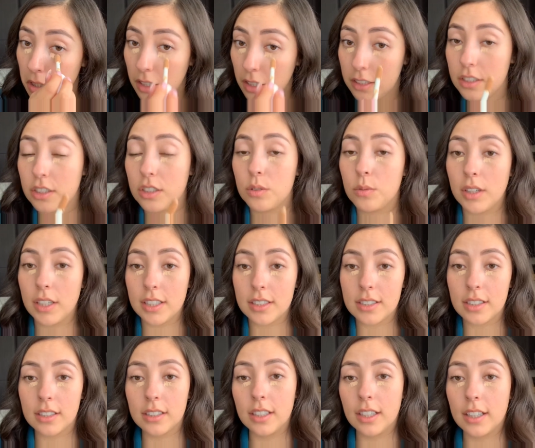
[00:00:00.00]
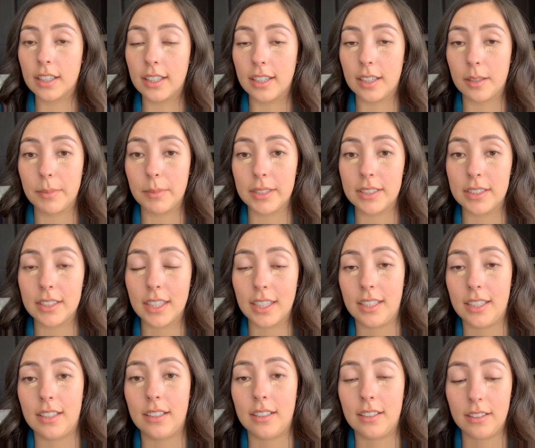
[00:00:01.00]
I just want it to look like my
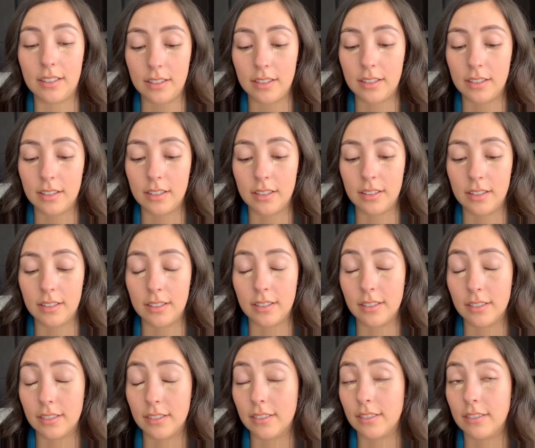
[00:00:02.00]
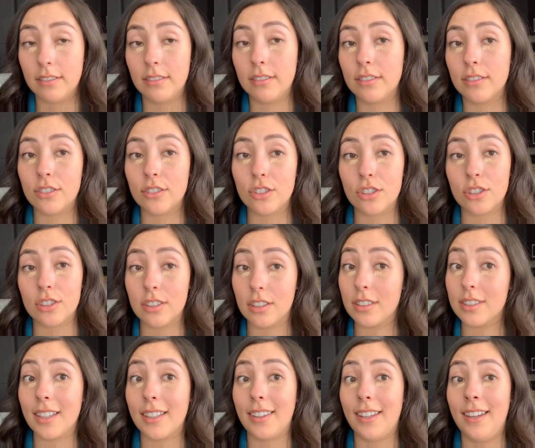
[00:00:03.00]
skin just
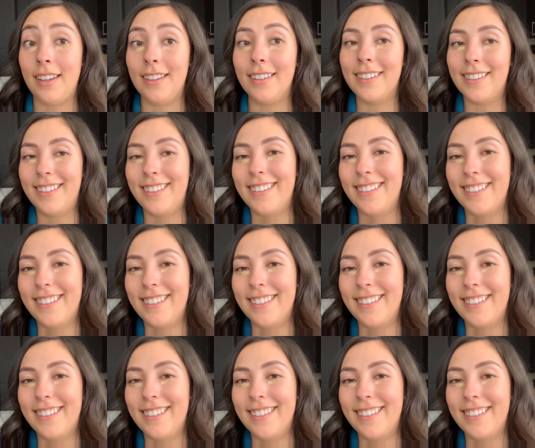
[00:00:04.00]
looks like that.